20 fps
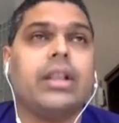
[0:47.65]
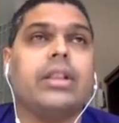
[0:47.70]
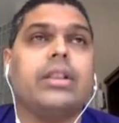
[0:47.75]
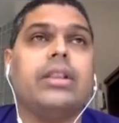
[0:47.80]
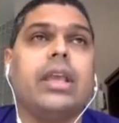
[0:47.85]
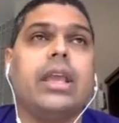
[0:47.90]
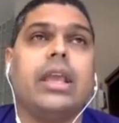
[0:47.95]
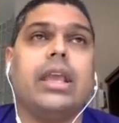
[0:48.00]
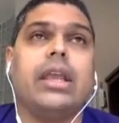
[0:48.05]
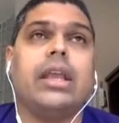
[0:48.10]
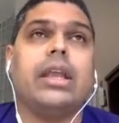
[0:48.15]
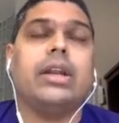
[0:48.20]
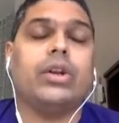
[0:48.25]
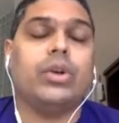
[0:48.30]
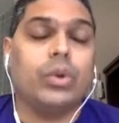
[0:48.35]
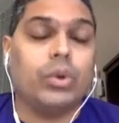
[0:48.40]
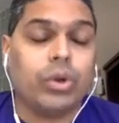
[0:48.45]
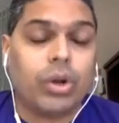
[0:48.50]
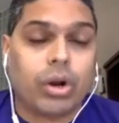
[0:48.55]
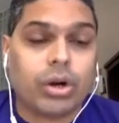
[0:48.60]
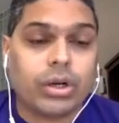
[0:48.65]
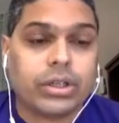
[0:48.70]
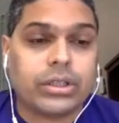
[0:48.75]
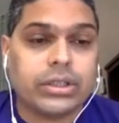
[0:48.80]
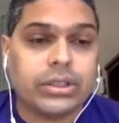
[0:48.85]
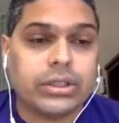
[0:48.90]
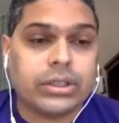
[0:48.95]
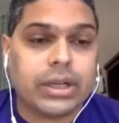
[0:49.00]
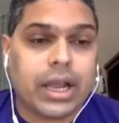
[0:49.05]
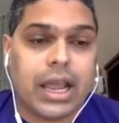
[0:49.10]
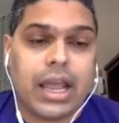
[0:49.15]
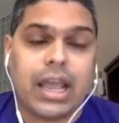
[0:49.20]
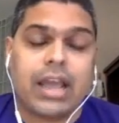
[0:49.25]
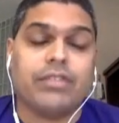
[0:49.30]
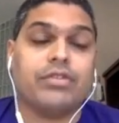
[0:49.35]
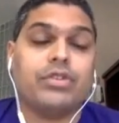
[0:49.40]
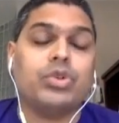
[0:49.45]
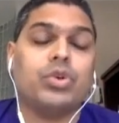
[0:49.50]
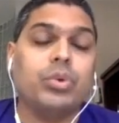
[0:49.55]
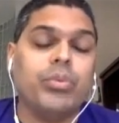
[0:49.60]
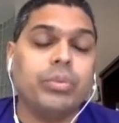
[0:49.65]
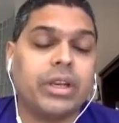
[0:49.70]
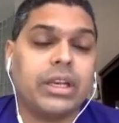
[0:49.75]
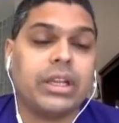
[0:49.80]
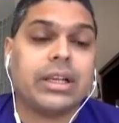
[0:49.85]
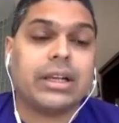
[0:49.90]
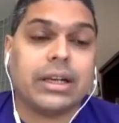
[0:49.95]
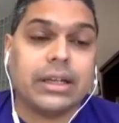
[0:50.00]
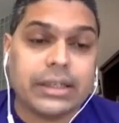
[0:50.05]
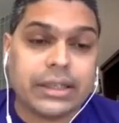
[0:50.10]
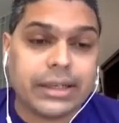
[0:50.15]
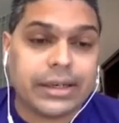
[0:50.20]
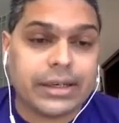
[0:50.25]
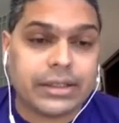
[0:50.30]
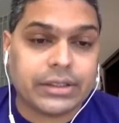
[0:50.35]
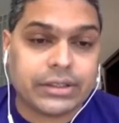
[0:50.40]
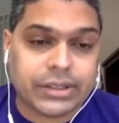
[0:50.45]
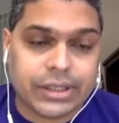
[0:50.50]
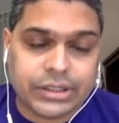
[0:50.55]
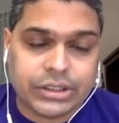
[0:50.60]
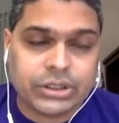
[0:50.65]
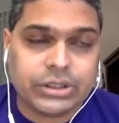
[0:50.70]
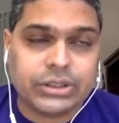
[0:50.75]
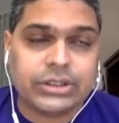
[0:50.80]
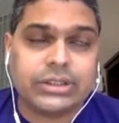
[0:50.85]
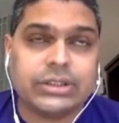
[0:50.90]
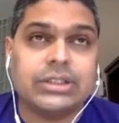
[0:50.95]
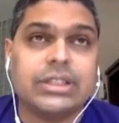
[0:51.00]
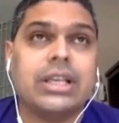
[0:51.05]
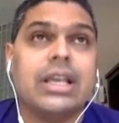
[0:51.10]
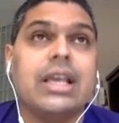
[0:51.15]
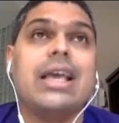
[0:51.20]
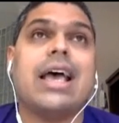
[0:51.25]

They do not have too many concurrent sessions.